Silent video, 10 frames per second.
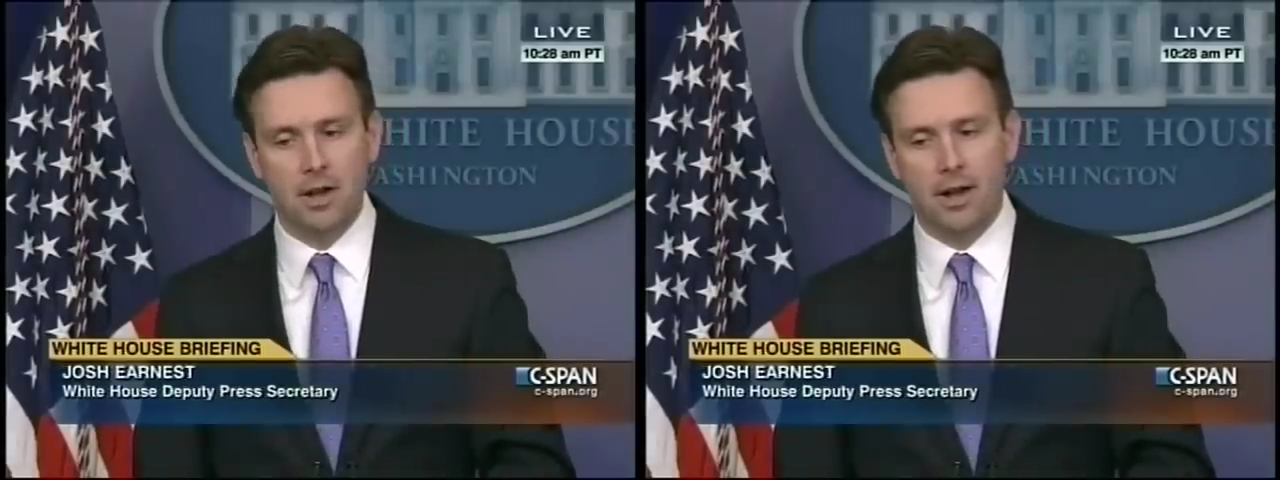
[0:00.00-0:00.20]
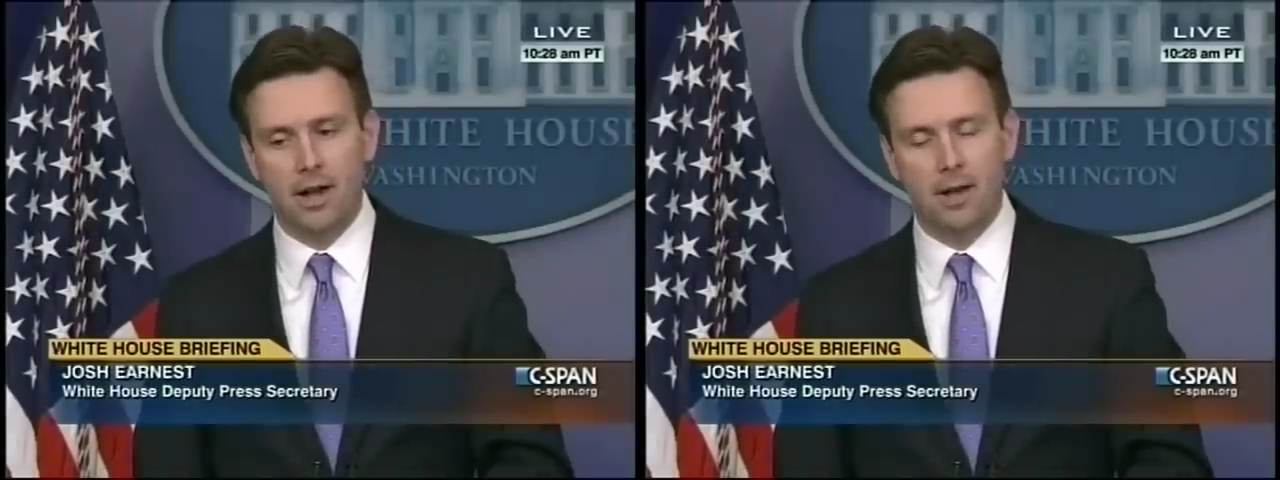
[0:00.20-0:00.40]

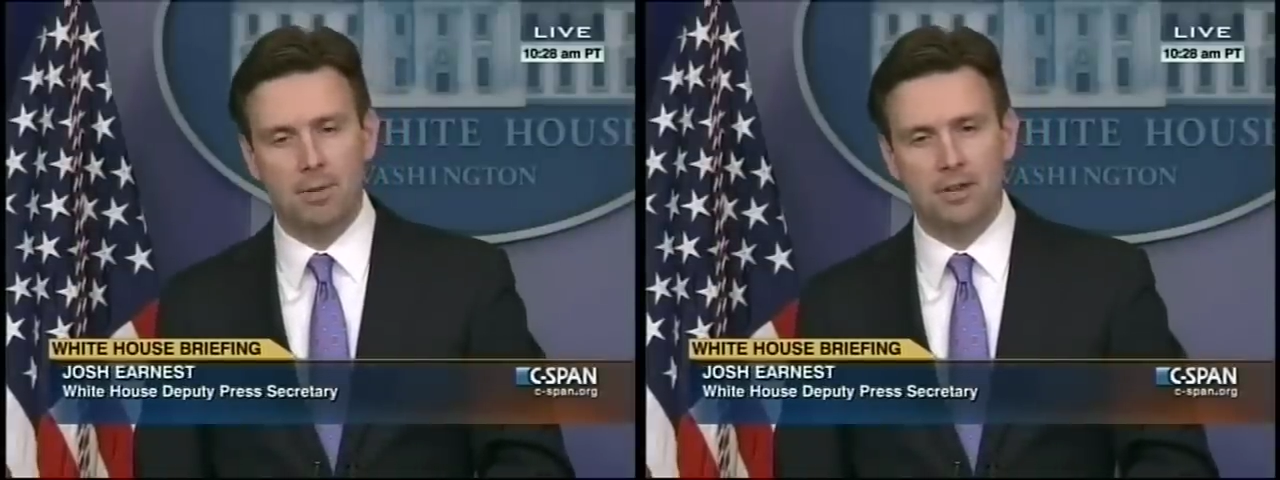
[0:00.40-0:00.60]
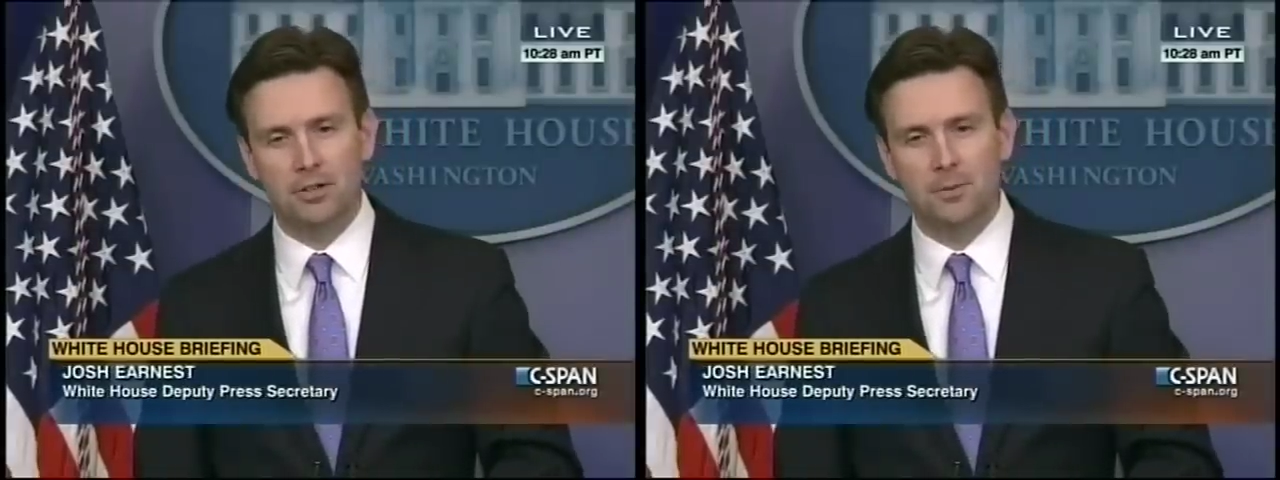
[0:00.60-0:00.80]
Uh,
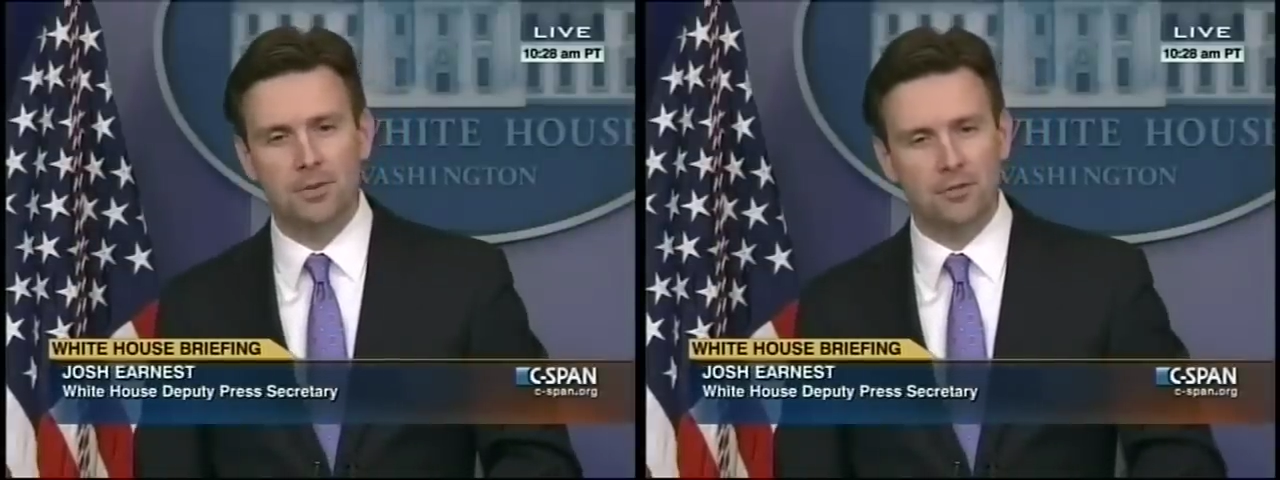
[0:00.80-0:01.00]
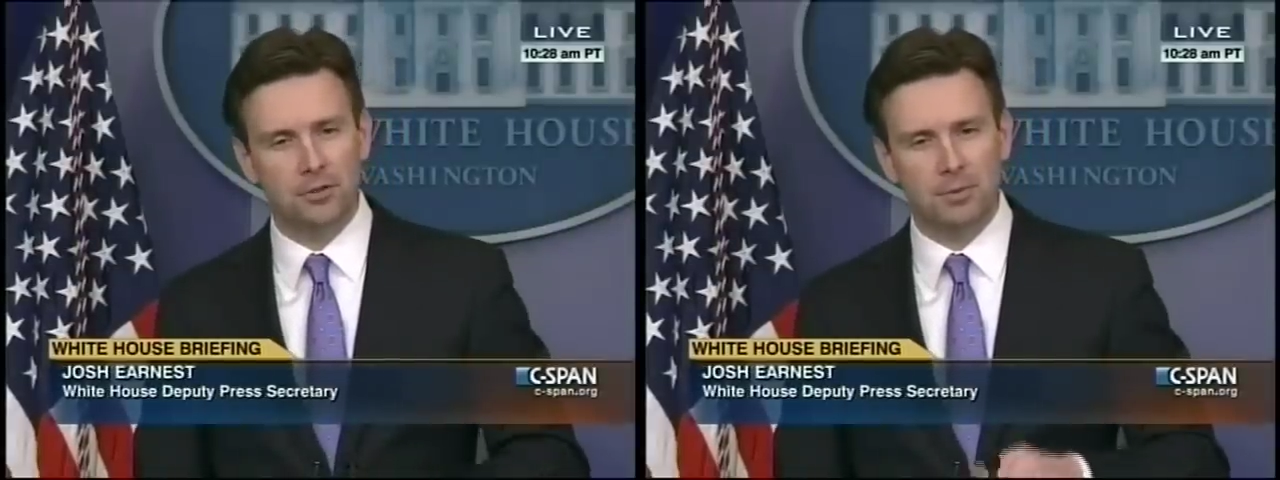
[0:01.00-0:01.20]
but in terms
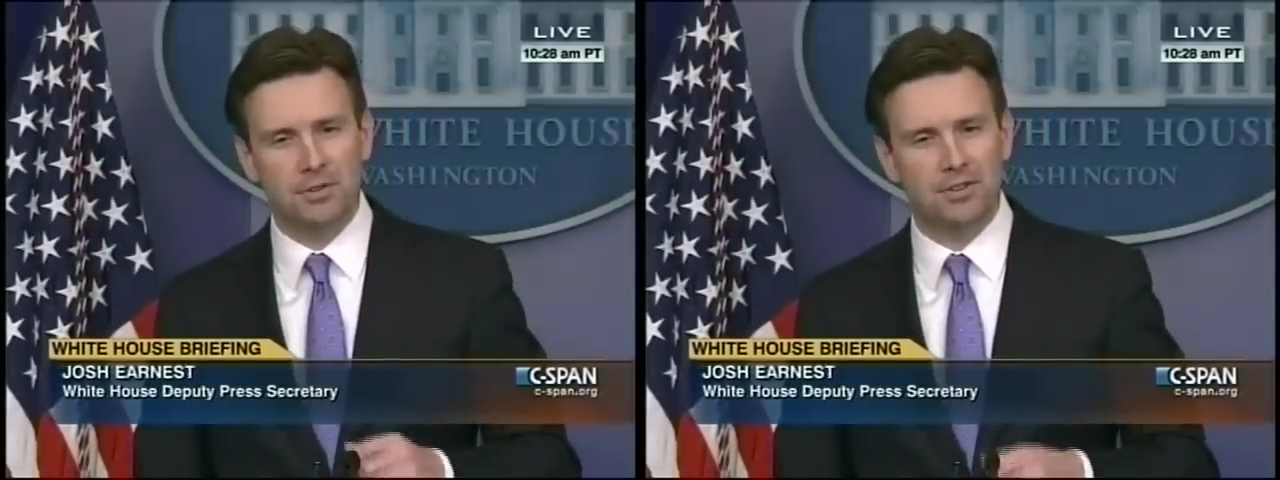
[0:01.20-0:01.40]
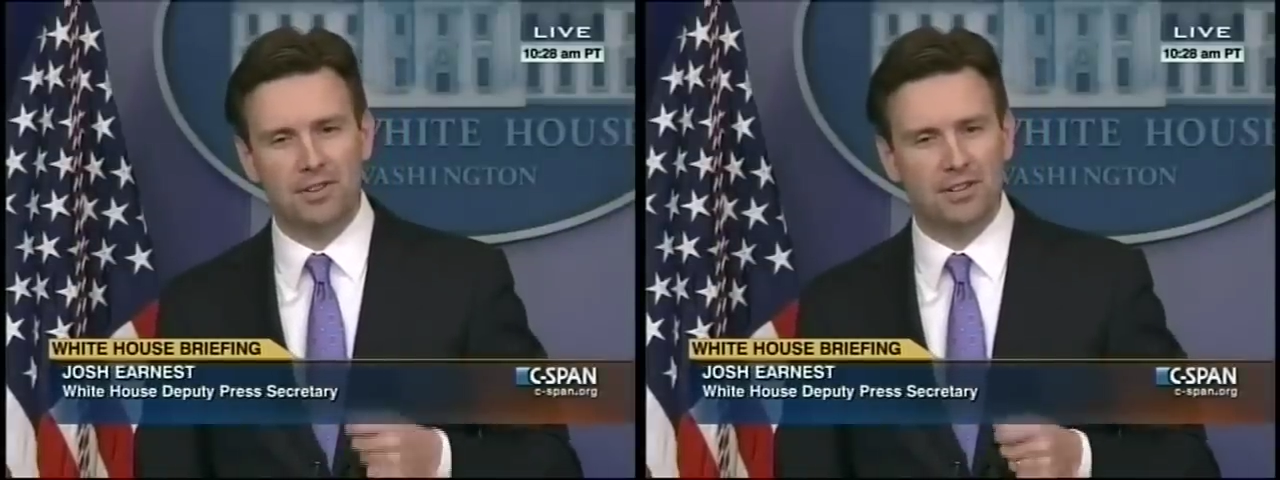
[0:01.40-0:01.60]
of
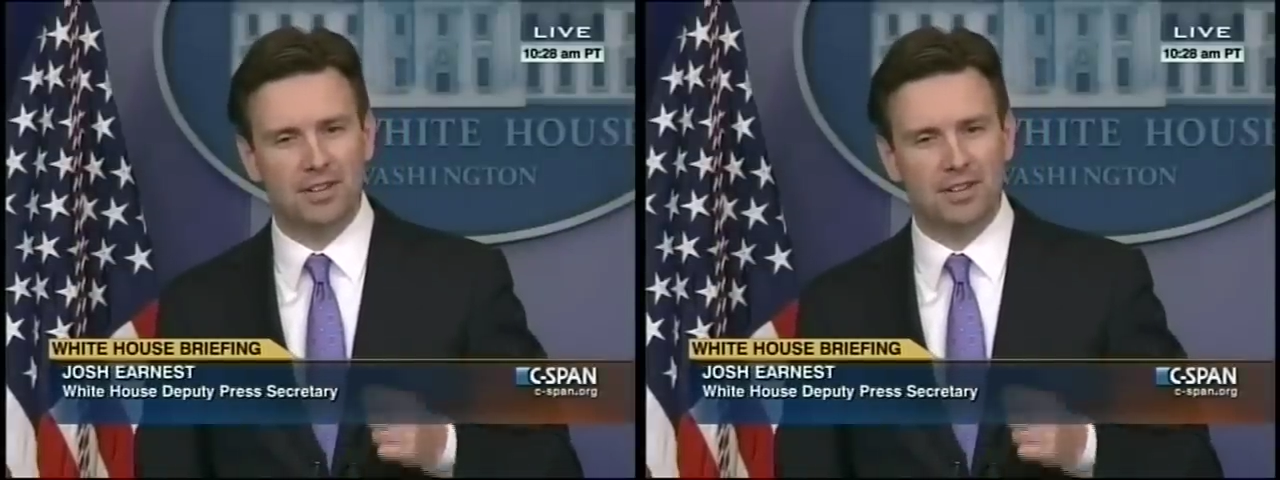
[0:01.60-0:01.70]
specifics,